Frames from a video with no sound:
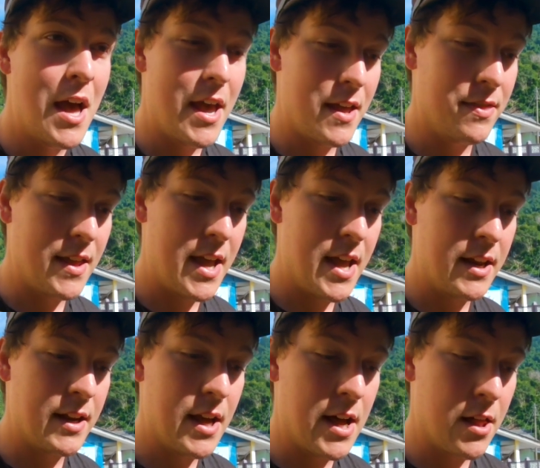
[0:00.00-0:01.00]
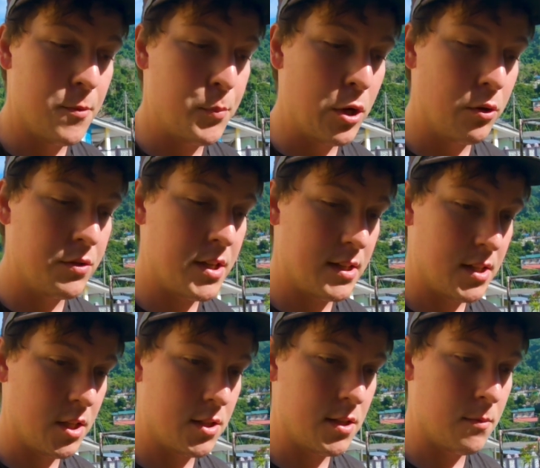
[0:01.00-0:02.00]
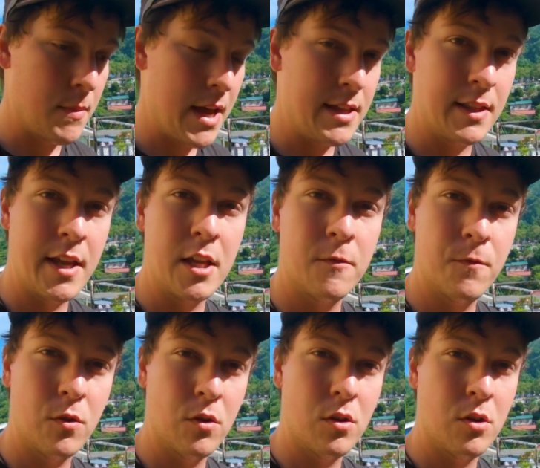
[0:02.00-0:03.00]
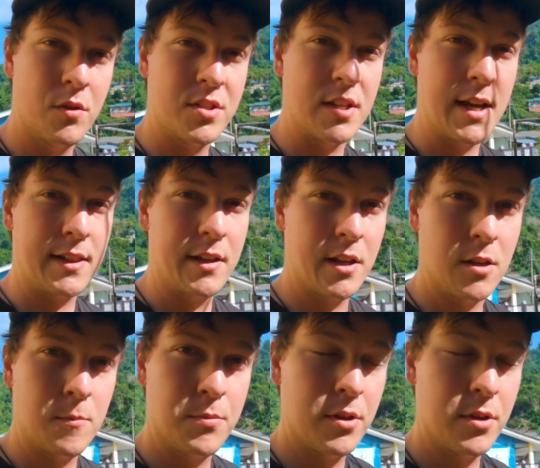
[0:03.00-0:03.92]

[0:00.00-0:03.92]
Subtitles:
And then the bottles get sent to the mainland for recycling and